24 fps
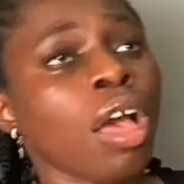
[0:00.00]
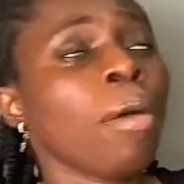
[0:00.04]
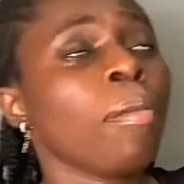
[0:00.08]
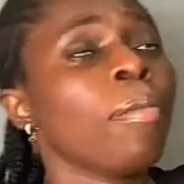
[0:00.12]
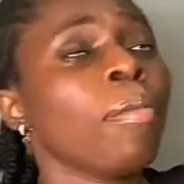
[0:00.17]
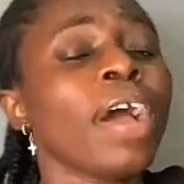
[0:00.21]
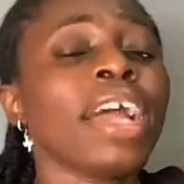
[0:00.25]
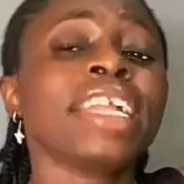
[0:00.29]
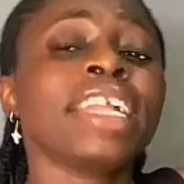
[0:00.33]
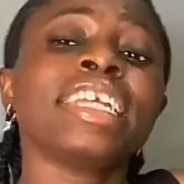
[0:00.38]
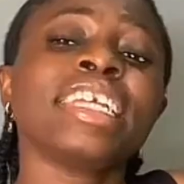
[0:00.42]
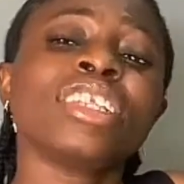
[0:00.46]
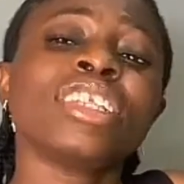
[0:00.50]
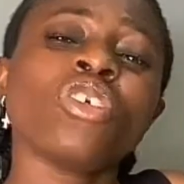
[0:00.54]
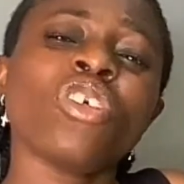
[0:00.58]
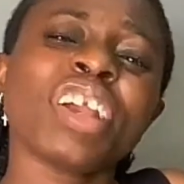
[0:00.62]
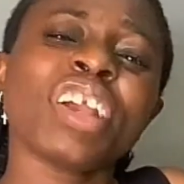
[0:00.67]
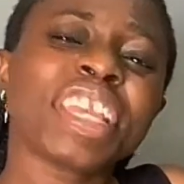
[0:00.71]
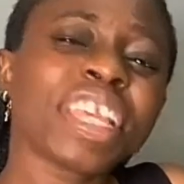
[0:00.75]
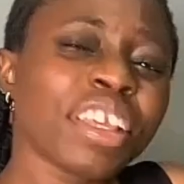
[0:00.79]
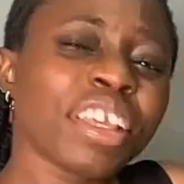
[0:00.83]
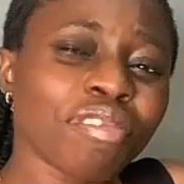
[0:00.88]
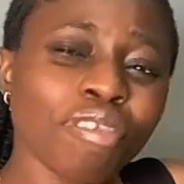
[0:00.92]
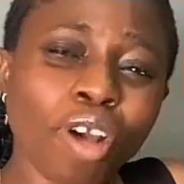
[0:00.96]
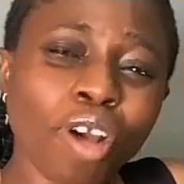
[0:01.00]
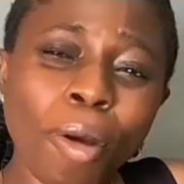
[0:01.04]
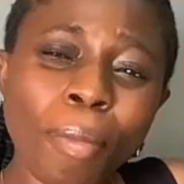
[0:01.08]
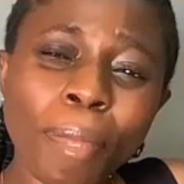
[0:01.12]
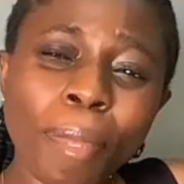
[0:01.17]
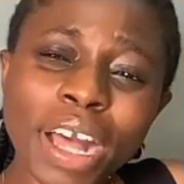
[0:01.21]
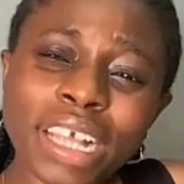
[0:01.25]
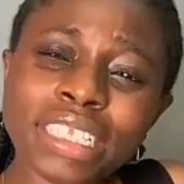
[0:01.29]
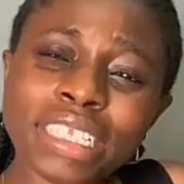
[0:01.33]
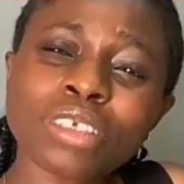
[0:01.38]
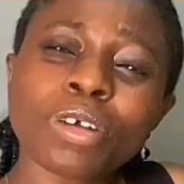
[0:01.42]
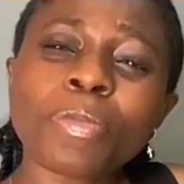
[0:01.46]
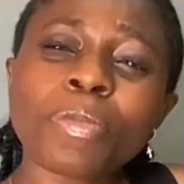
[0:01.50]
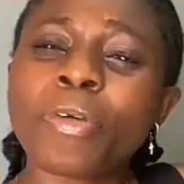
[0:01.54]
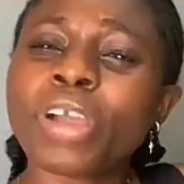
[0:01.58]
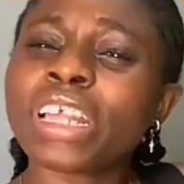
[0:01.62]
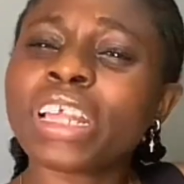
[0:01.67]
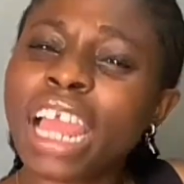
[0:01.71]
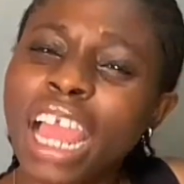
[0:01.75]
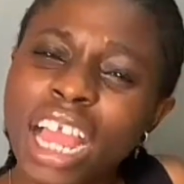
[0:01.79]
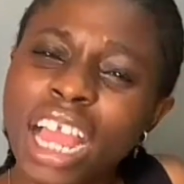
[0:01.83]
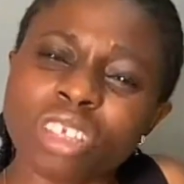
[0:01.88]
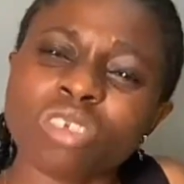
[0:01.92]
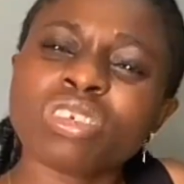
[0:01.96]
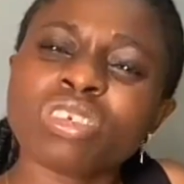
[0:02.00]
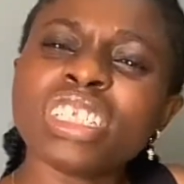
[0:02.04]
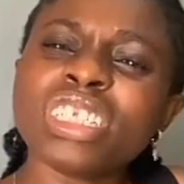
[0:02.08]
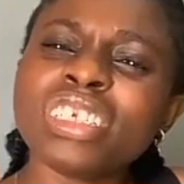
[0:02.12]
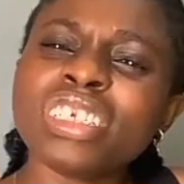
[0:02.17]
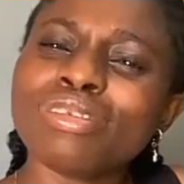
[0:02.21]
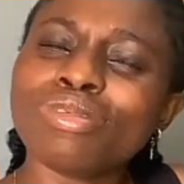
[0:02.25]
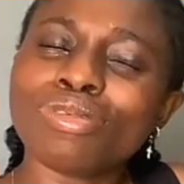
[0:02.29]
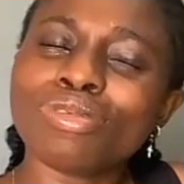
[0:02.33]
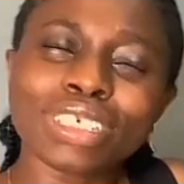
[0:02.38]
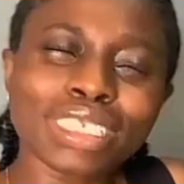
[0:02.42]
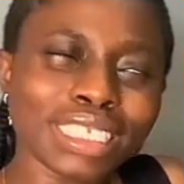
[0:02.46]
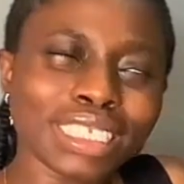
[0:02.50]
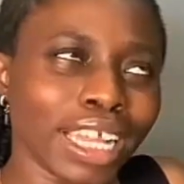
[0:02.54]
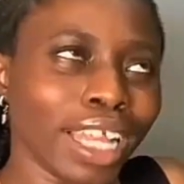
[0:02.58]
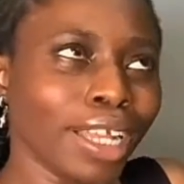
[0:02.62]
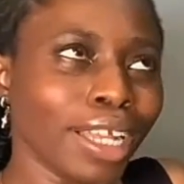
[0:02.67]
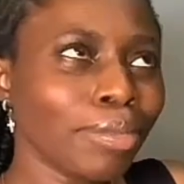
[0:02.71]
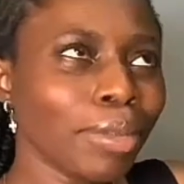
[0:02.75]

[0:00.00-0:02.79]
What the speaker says: I did not give up. At some point I actually was like,